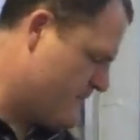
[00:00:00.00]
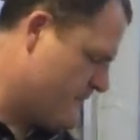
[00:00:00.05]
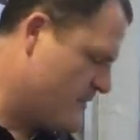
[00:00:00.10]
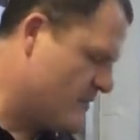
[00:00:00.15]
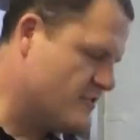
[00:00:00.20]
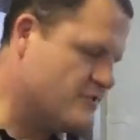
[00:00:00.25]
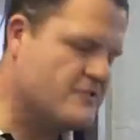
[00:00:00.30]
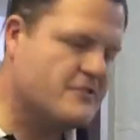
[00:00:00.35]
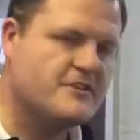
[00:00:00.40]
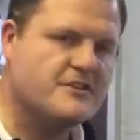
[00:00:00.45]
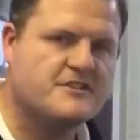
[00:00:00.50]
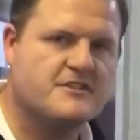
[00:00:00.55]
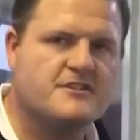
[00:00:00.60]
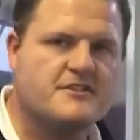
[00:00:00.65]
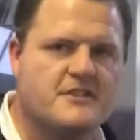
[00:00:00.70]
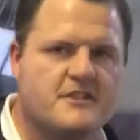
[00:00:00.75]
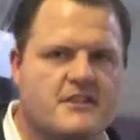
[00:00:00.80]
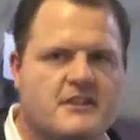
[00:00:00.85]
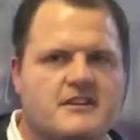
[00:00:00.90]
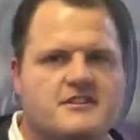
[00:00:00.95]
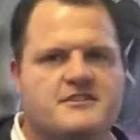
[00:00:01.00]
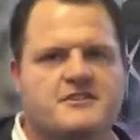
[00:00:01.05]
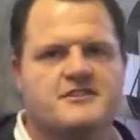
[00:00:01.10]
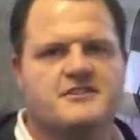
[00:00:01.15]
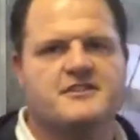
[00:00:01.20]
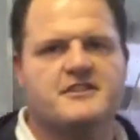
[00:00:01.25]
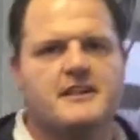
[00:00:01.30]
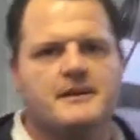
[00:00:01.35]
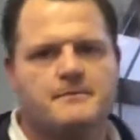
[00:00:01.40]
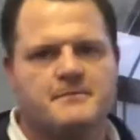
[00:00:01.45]
refer to this as a
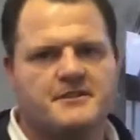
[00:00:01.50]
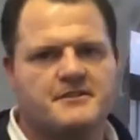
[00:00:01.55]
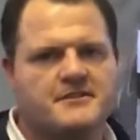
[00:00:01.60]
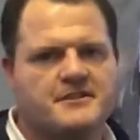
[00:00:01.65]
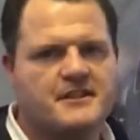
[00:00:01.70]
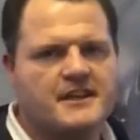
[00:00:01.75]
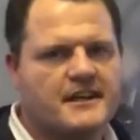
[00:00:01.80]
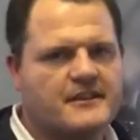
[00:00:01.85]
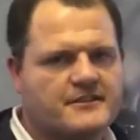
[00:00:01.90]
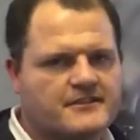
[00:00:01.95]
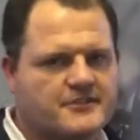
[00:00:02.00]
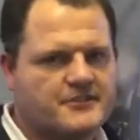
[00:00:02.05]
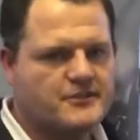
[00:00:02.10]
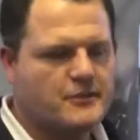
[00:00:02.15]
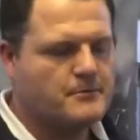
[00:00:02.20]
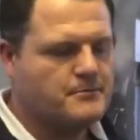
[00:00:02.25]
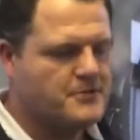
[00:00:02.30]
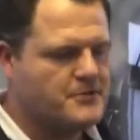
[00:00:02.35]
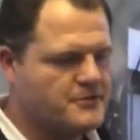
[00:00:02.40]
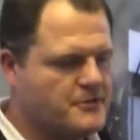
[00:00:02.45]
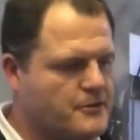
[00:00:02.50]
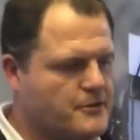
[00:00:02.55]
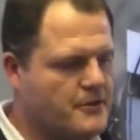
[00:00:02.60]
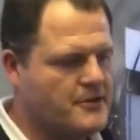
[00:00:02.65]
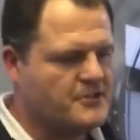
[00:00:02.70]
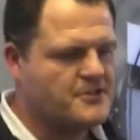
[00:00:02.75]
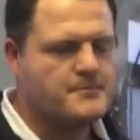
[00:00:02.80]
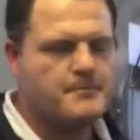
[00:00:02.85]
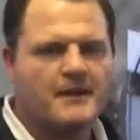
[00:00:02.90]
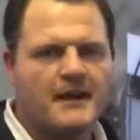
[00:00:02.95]
slipped disc. So I'm just going
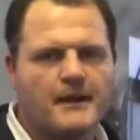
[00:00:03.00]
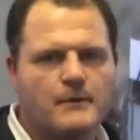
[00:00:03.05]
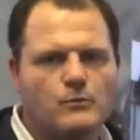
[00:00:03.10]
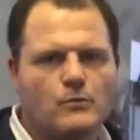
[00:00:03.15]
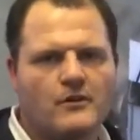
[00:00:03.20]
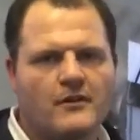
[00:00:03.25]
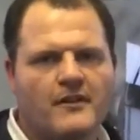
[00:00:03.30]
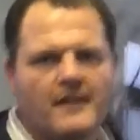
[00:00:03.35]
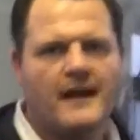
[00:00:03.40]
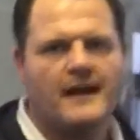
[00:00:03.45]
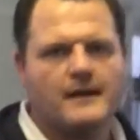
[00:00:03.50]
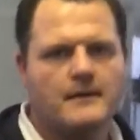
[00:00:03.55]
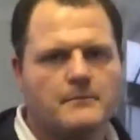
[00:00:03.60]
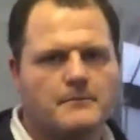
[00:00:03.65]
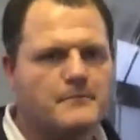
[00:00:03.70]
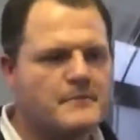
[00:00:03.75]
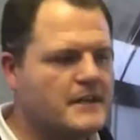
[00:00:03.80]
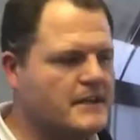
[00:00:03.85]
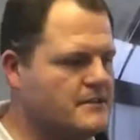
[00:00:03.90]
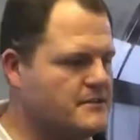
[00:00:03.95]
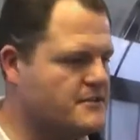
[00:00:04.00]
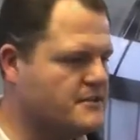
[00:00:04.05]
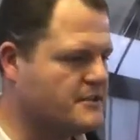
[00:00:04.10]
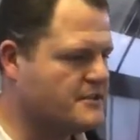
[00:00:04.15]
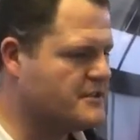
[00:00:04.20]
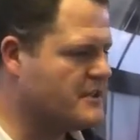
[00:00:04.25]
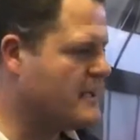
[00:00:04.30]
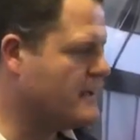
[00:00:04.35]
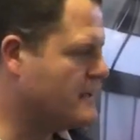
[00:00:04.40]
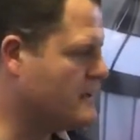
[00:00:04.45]
to explain what that means
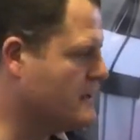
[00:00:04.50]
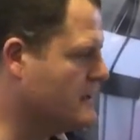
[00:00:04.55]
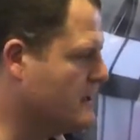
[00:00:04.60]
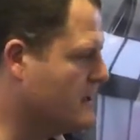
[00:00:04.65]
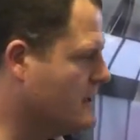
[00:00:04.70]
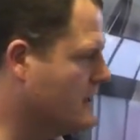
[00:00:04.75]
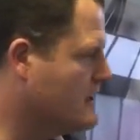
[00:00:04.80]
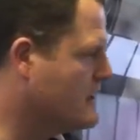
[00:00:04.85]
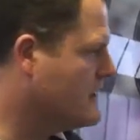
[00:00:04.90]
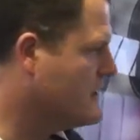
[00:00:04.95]
exactly.